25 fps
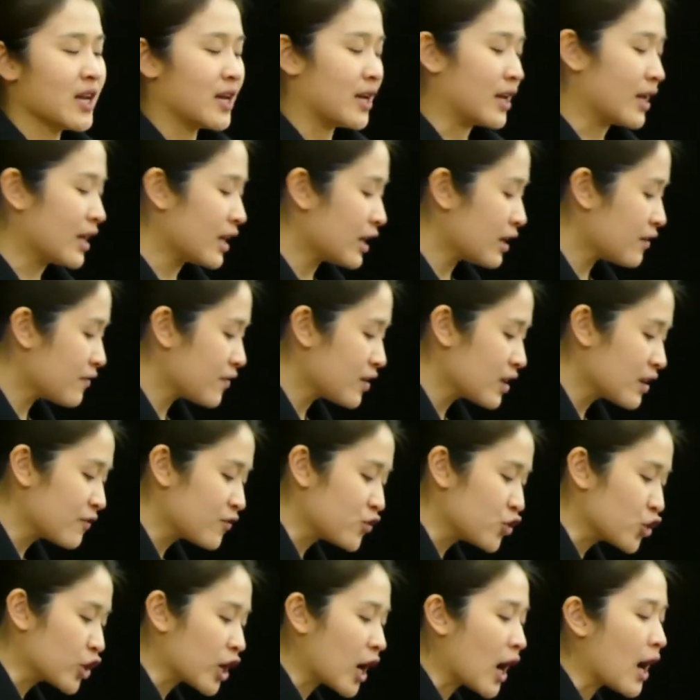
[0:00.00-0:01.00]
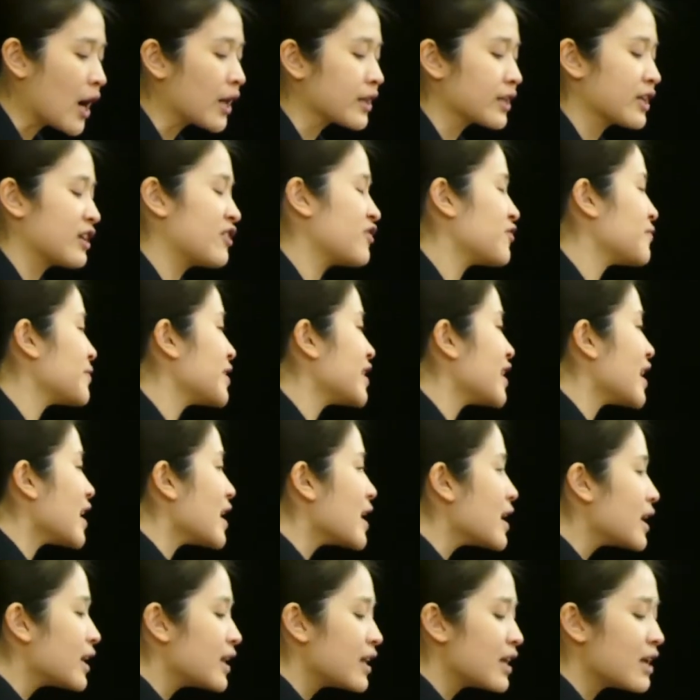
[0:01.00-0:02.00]
And even if you can't give me
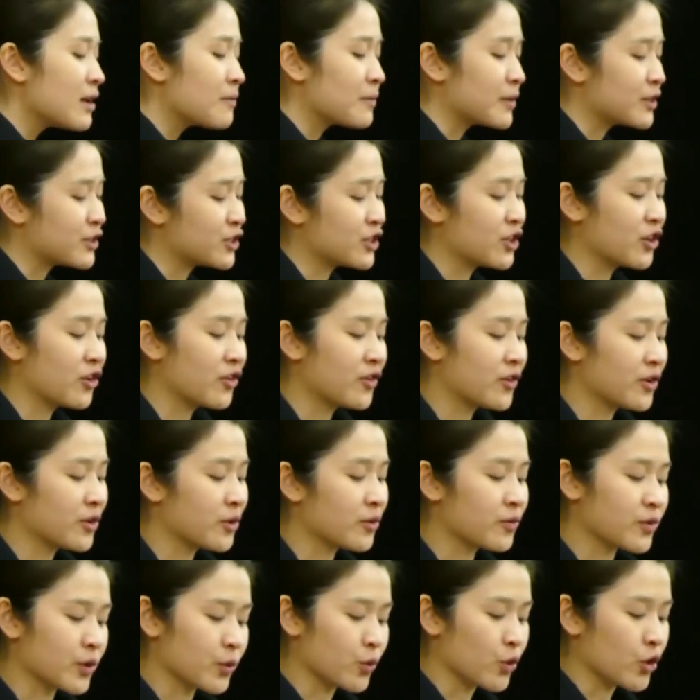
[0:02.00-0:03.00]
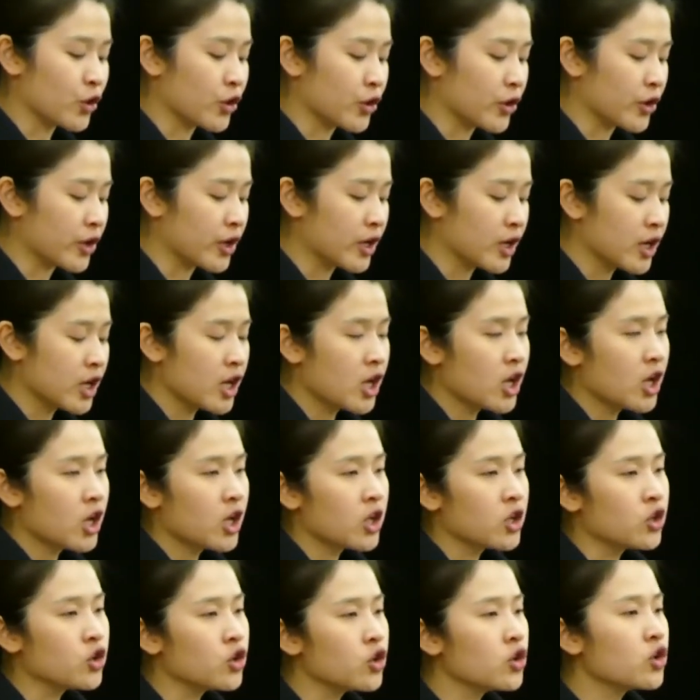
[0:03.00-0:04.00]
any material reward,
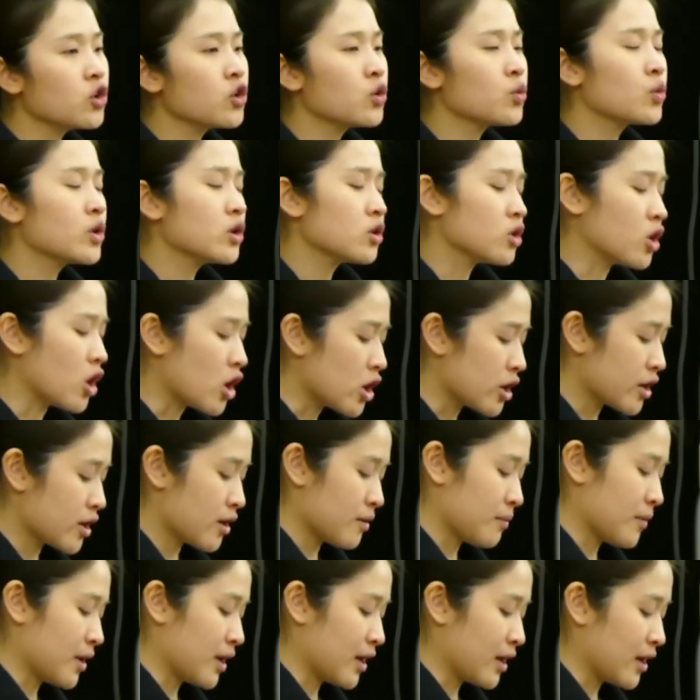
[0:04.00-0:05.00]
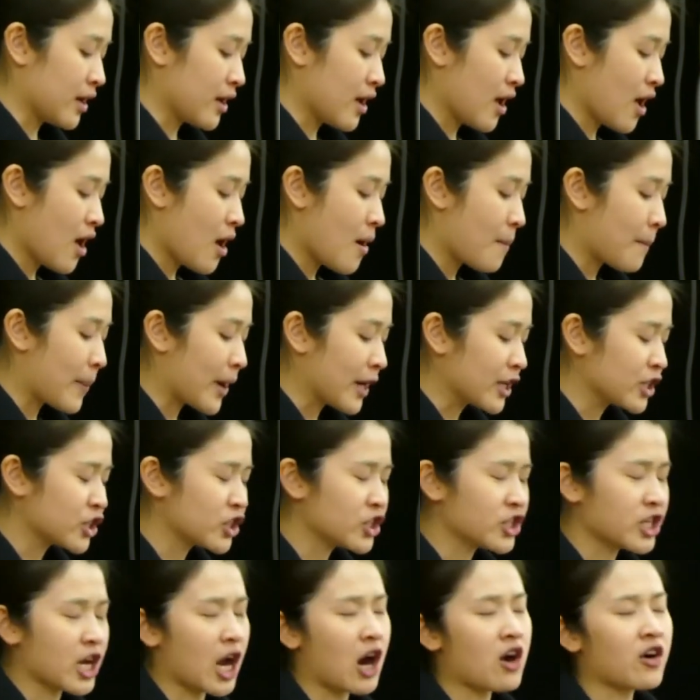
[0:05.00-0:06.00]
you will honor me by
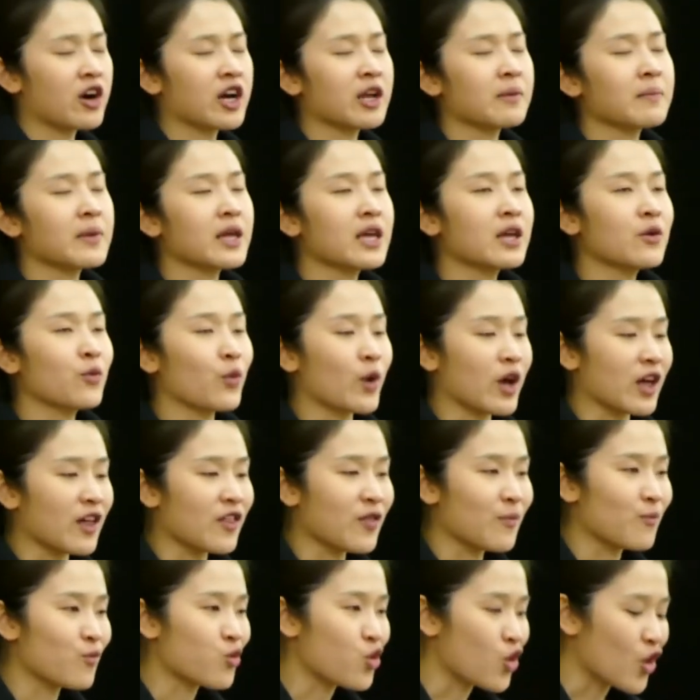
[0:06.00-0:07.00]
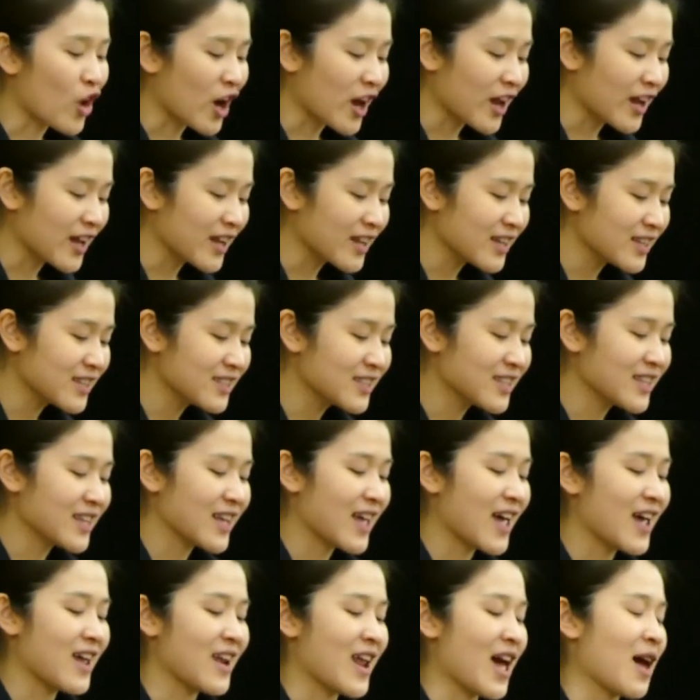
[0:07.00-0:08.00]
showering me with praise
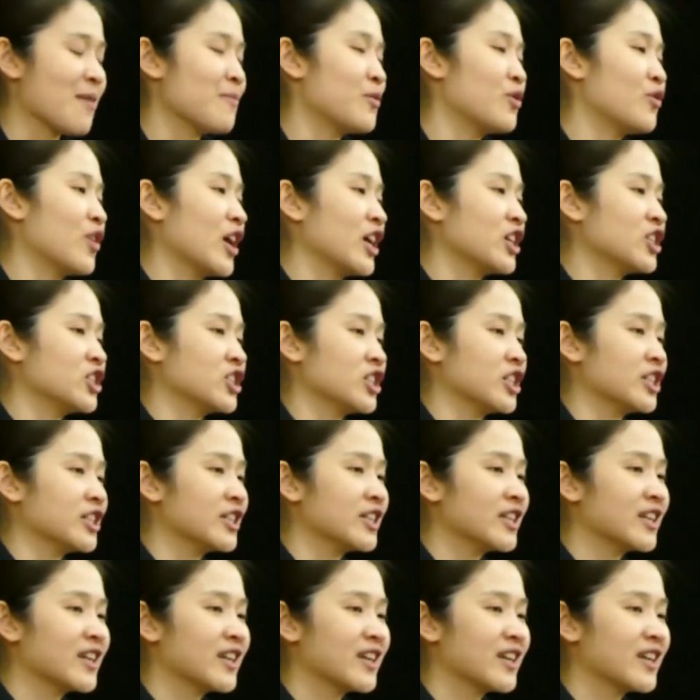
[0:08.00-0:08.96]
and admiration.